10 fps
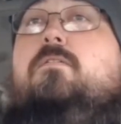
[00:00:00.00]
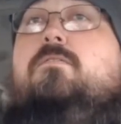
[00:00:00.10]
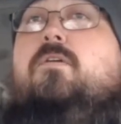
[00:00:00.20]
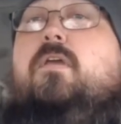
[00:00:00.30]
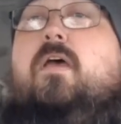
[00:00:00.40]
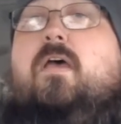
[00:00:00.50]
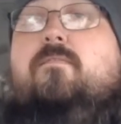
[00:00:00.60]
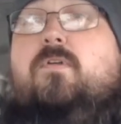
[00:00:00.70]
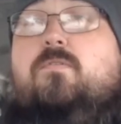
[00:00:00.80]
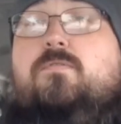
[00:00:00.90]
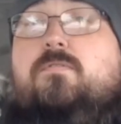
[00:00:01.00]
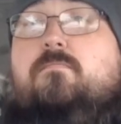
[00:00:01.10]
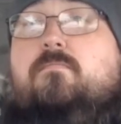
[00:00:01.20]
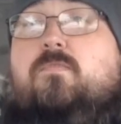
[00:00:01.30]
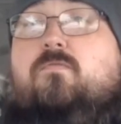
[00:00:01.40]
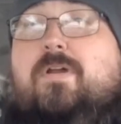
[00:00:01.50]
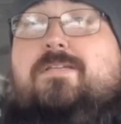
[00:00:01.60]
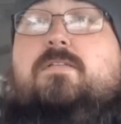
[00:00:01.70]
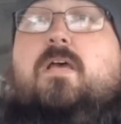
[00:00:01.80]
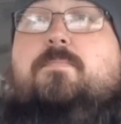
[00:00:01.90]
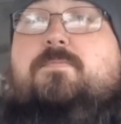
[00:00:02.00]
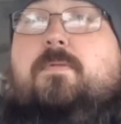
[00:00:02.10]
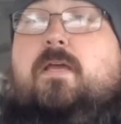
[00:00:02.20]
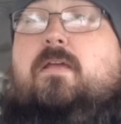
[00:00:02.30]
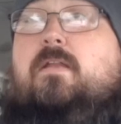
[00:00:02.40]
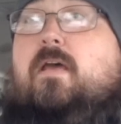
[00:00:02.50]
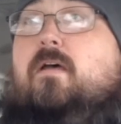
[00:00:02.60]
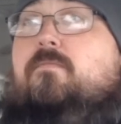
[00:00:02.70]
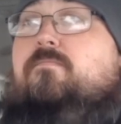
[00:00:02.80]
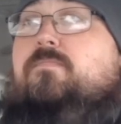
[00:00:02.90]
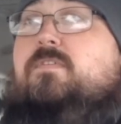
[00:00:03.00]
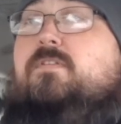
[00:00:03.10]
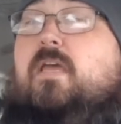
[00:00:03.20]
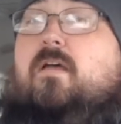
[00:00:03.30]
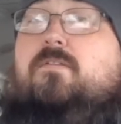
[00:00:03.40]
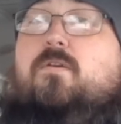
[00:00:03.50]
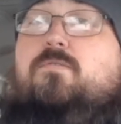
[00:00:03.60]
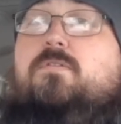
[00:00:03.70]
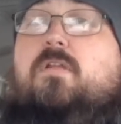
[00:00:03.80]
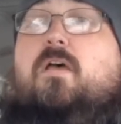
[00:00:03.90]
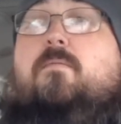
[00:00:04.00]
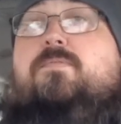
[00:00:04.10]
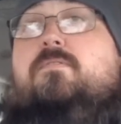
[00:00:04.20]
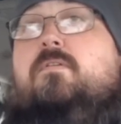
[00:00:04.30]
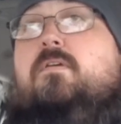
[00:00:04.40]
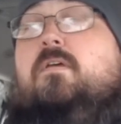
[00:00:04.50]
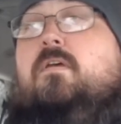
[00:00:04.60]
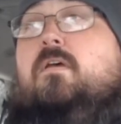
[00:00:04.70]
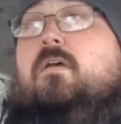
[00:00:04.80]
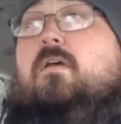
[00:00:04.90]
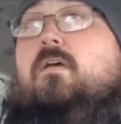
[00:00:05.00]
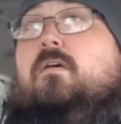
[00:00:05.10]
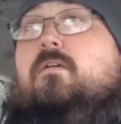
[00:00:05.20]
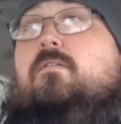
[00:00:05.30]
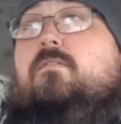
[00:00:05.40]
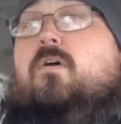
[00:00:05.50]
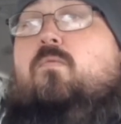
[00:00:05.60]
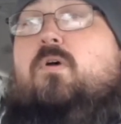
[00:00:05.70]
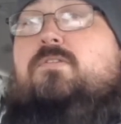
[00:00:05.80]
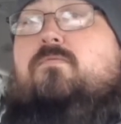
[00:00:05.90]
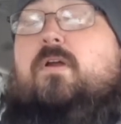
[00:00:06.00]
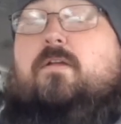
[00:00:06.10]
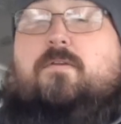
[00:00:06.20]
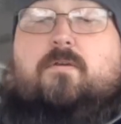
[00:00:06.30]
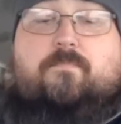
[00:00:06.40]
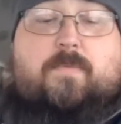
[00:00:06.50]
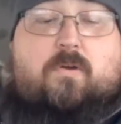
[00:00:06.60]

So yeah, have those rest stops planned out, scout those stops, know what's around you.